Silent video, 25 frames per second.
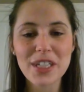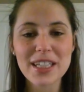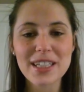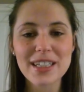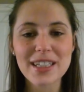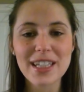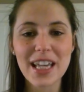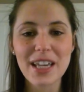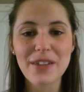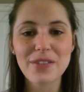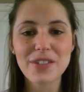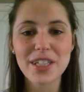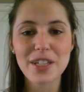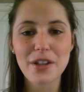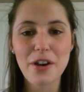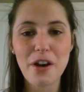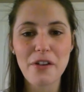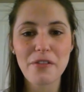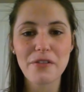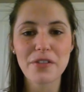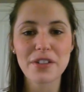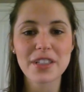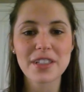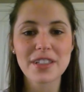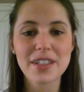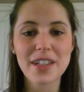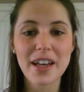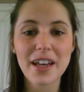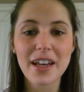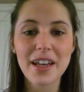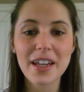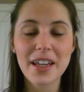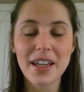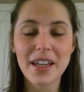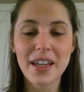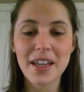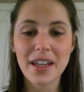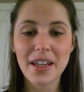and Safety Officer
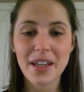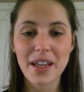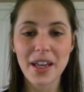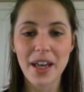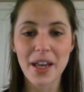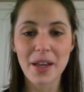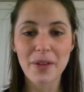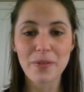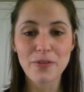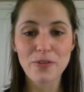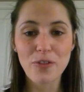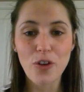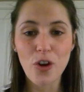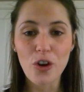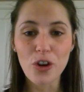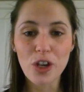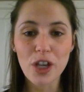for